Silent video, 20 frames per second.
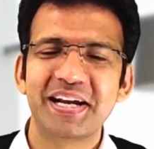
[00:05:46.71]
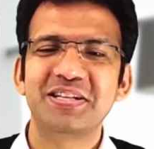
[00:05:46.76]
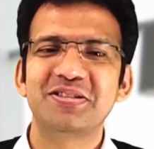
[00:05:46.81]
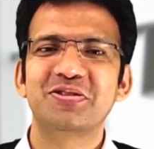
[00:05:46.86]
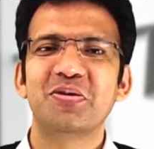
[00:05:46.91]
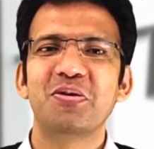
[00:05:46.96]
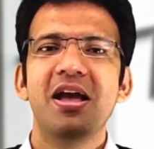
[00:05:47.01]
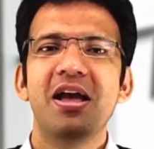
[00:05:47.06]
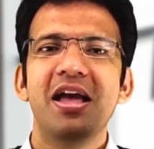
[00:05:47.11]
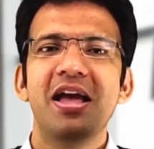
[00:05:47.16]

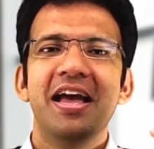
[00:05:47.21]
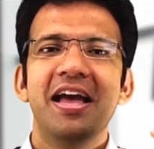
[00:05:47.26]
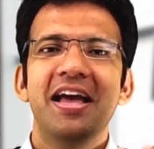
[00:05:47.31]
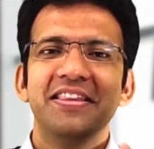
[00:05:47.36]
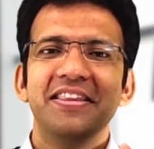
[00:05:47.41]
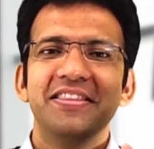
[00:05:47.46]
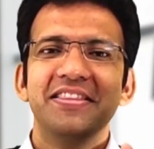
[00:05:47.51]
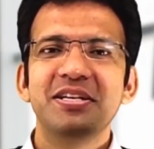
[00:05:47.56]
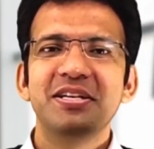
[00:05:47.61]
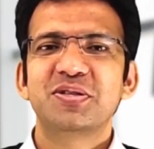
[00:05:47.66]
So
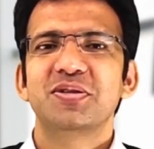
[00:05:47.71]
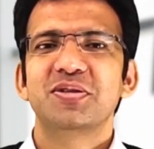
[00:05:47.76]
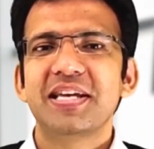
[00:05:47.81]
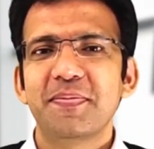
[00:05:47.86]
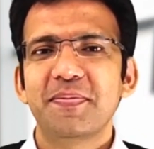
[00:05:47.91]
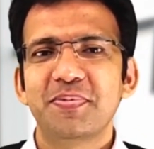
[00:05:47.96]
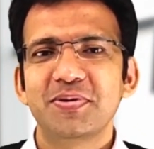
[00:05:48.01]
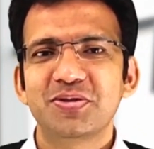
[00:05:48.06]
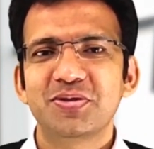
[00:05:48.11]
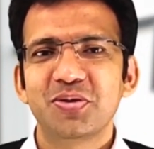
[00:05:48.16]
this was
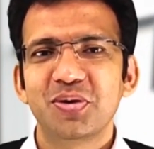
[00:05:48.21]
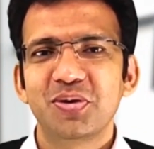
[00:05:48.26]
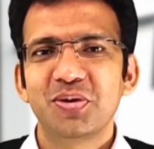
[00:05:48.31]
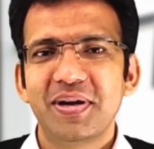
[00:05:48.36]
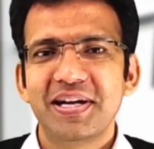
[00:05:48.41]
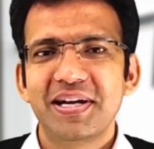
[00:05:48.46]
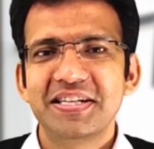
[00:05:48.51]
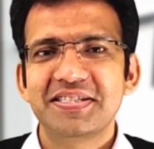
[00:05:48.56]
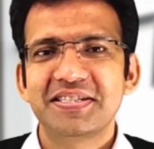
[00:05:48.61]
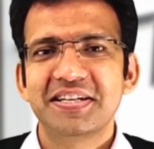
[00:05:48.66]
episode
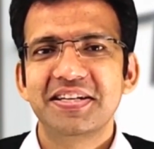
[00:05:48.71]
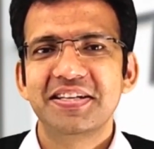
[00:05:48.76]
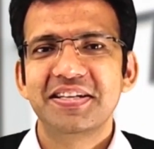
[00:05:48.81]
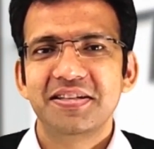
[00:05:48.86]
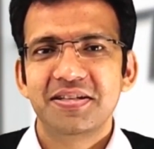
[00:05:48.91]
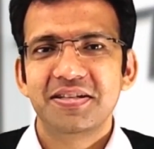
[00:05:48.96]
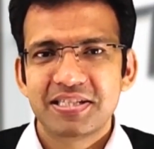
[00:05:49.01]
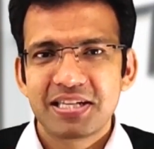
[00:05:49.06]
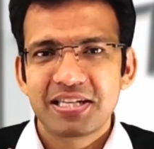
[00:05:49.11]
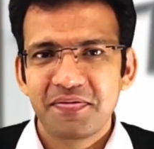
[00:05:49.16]

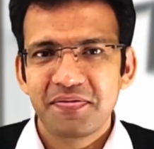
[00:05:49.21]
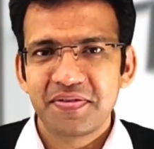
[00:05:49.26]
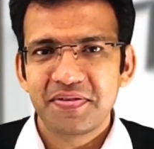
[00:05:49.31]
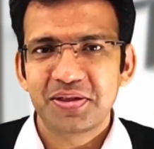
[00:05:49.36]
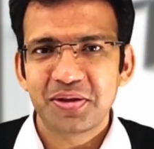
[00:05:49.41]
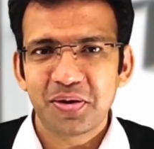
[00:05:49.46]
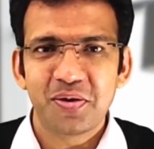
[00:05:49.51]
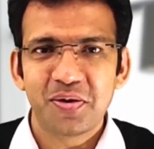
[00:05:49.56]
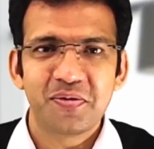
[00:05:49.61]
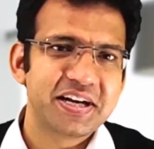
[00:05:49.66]
27th
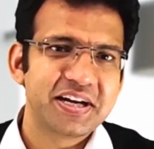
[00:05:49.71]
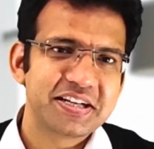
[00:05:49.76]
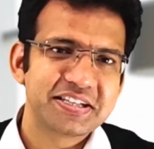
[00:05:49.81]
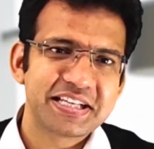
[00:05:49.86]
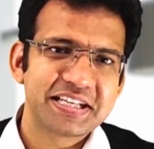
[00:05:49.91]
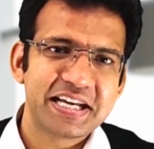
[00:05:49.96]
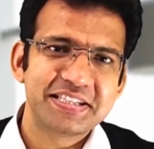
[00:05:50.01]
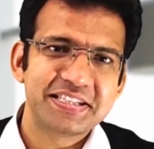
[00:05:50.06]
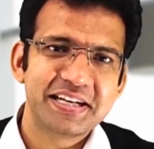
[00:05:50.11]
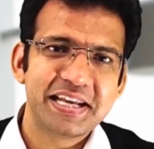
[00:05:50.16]
of Data
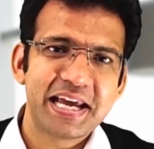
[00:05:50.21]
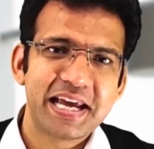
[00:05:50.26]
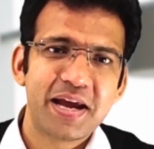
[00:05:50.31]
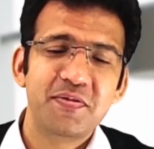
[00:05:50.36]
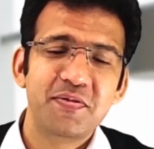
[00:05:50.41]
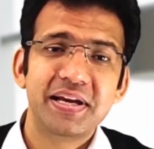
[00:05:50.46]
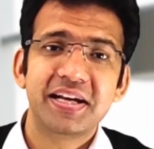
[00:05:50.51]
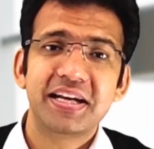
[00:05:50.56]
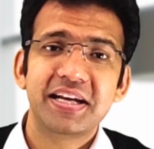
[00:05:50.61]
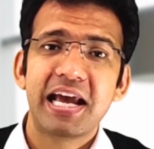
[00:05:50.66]
Science and AI Weekly.